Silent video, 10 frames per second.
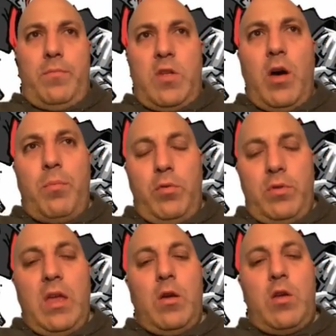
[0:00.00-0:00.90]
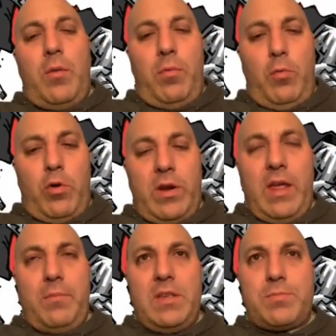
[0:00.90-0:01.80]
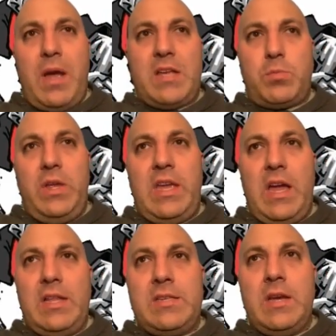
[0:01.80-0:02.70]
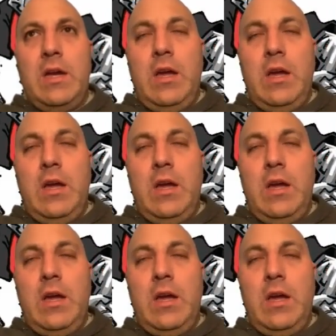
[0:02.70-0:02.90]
Couple more came this past weekend.